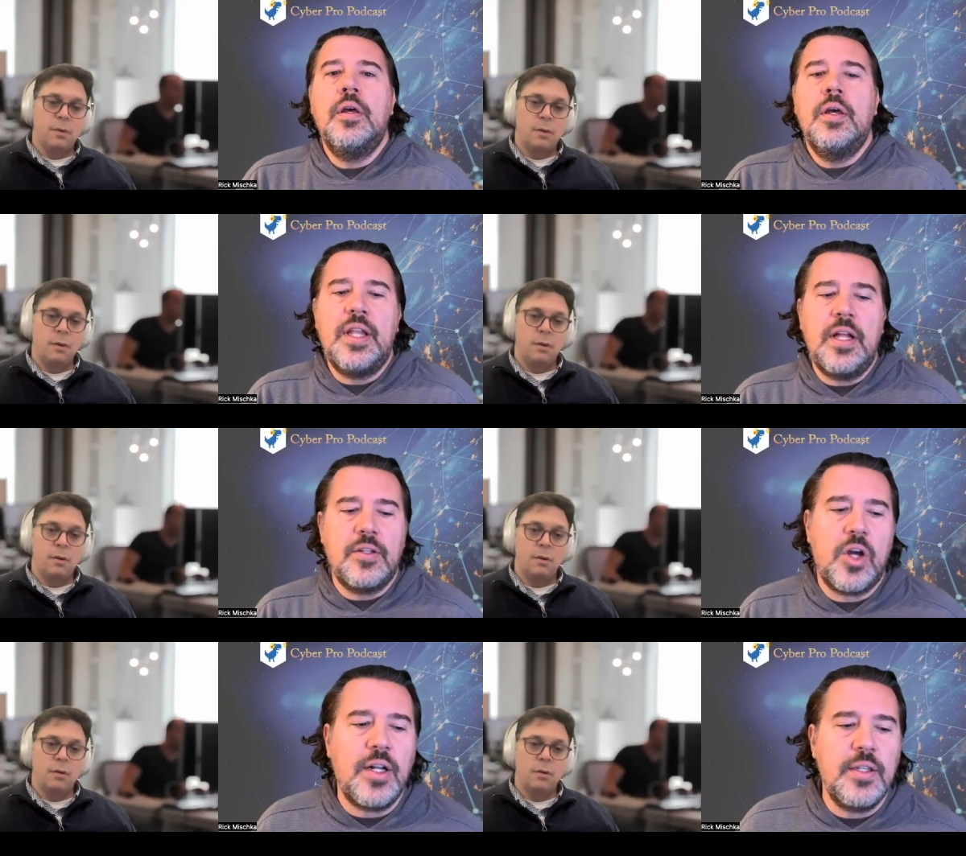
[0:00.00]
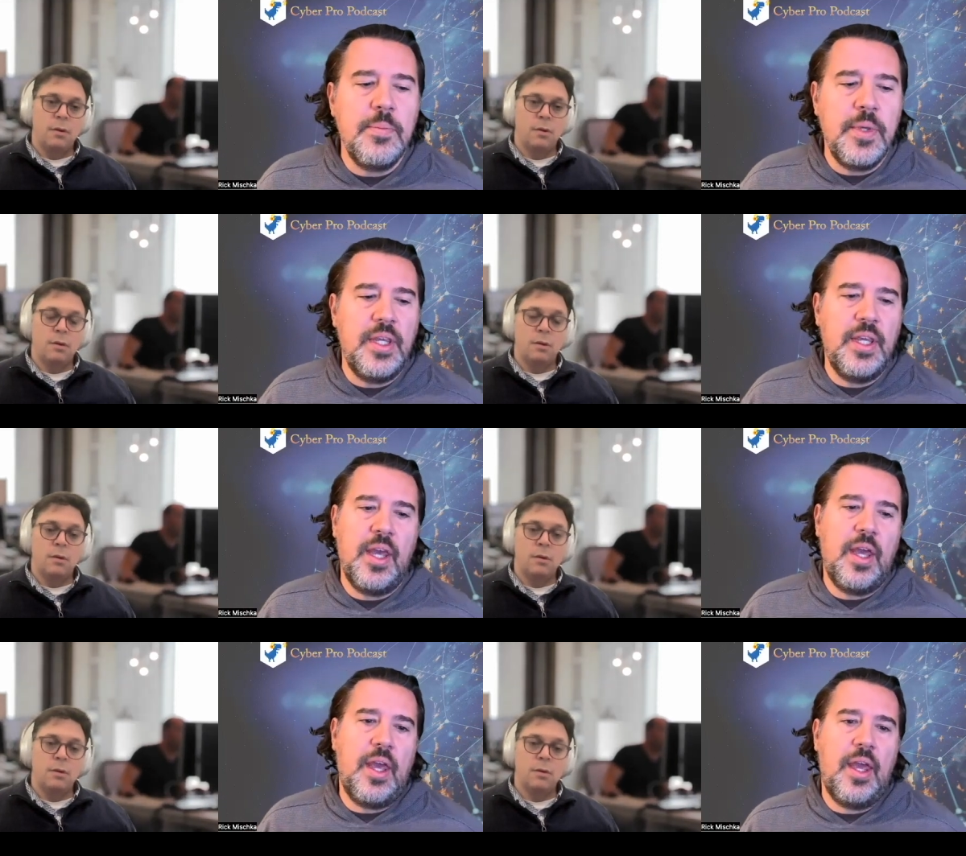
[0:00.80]
Speaker 1: Hillel, talk to me
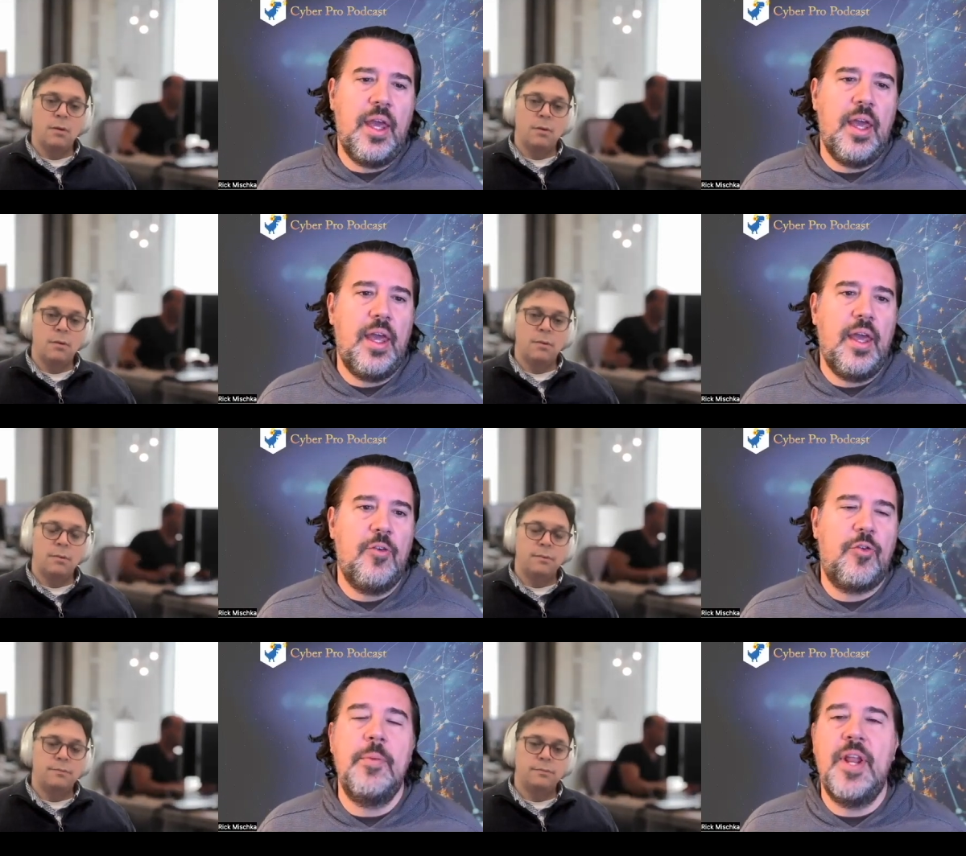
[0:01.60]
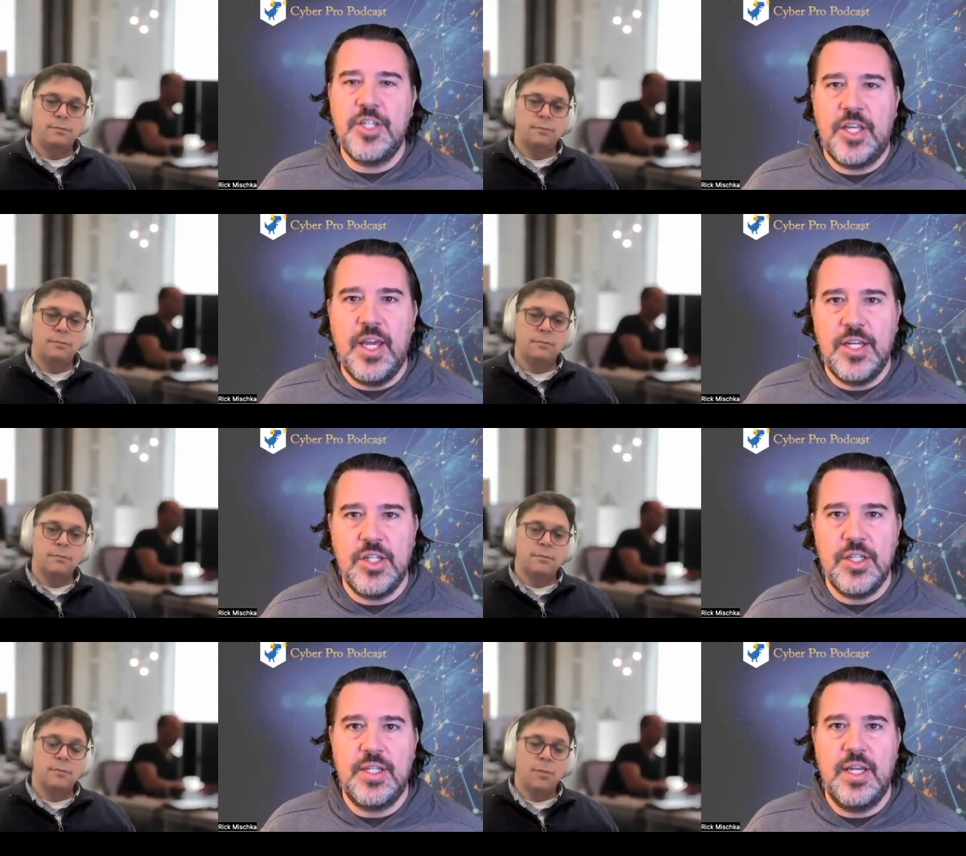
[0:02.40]
from an
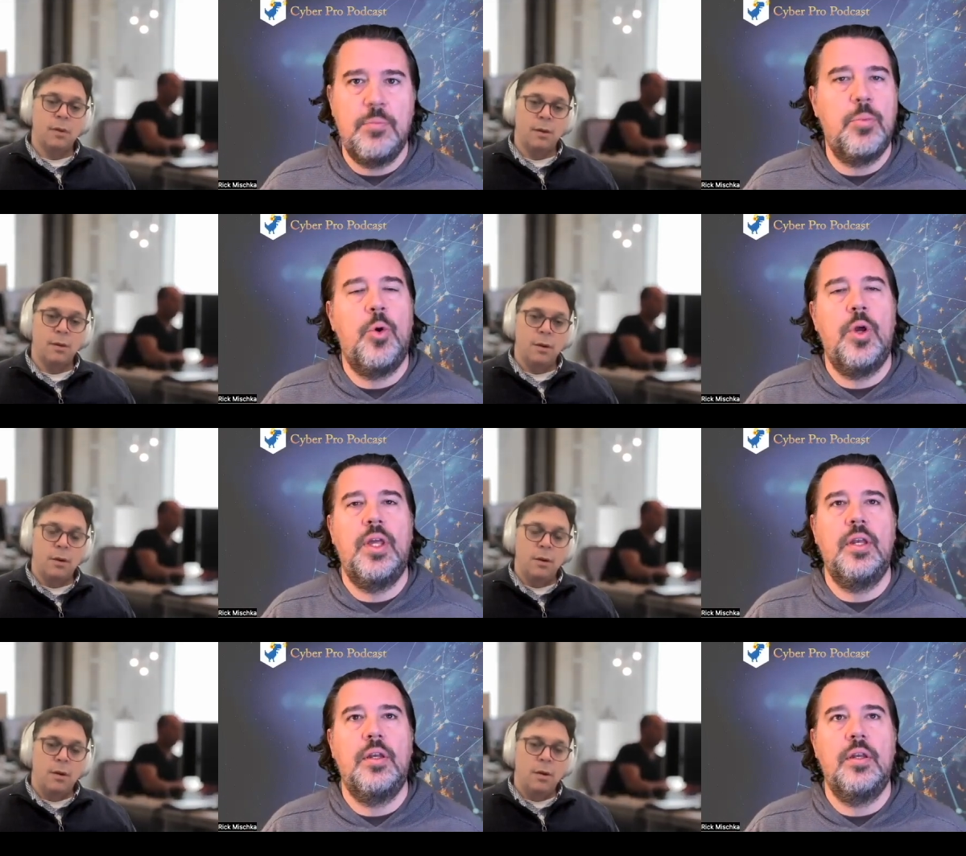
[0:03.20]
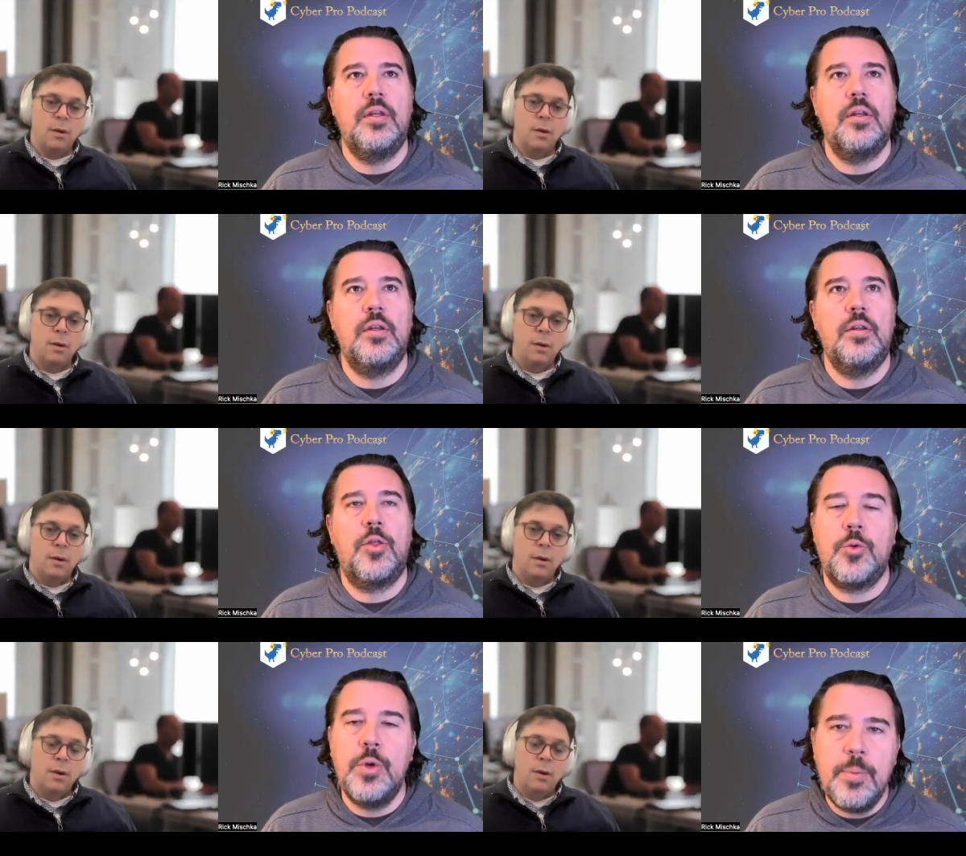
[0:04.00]
education standpoint,
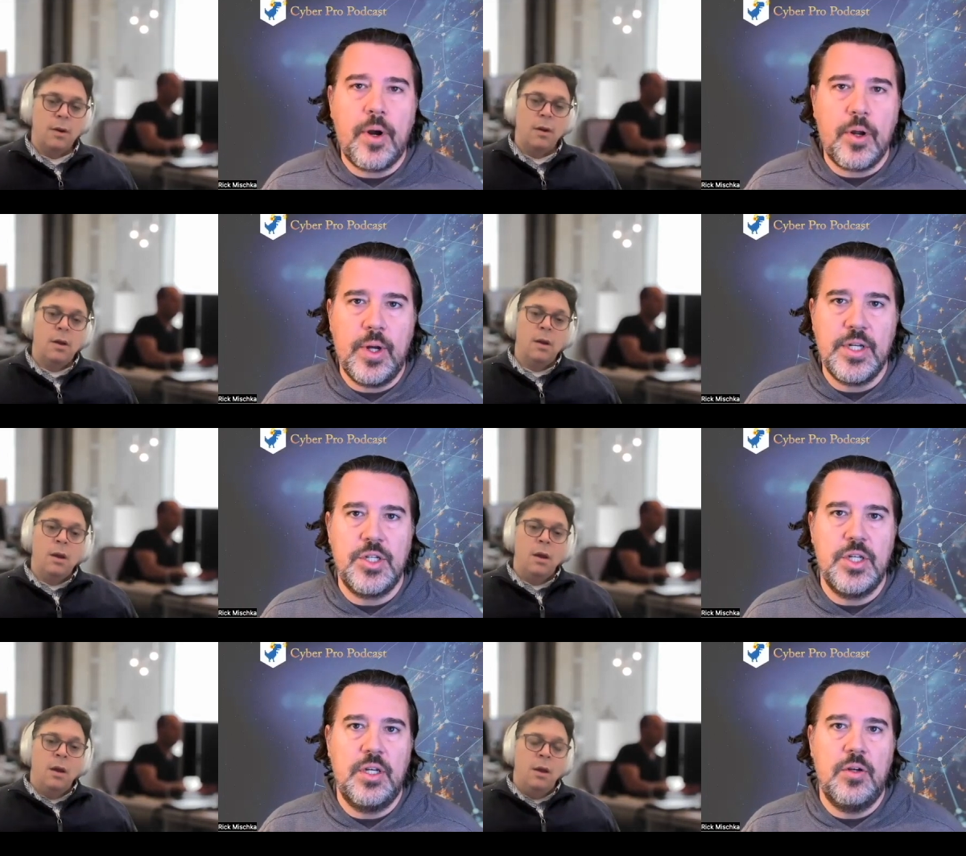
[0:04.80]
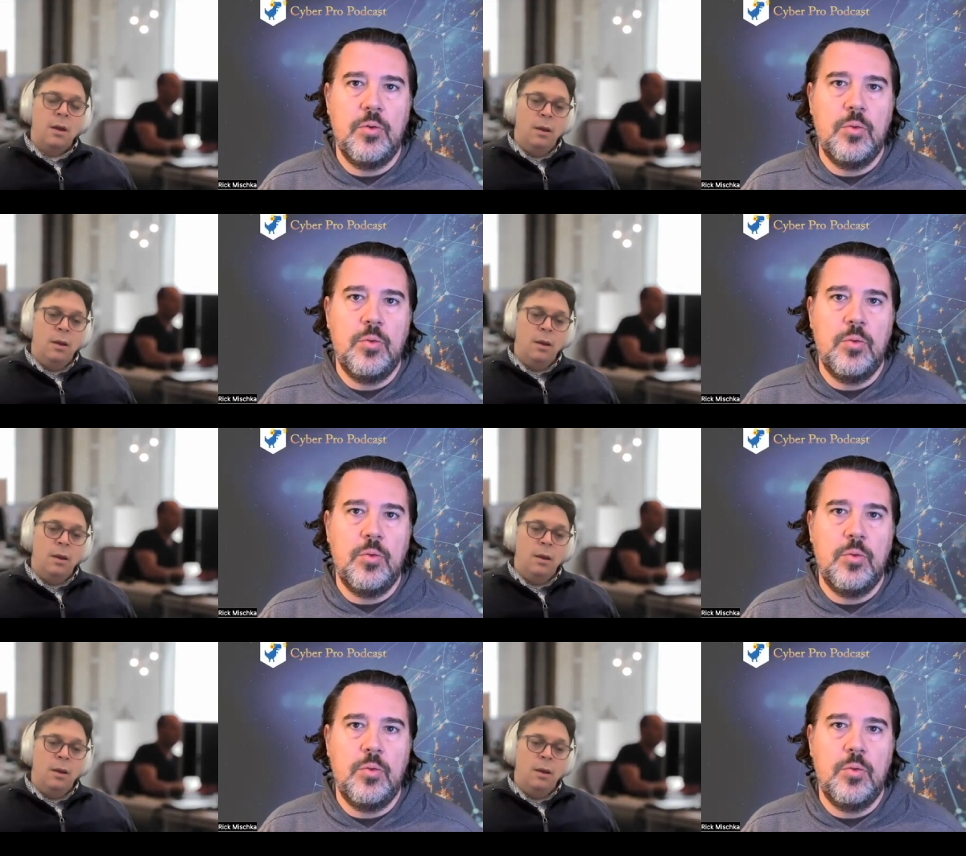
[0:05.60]
three-part question.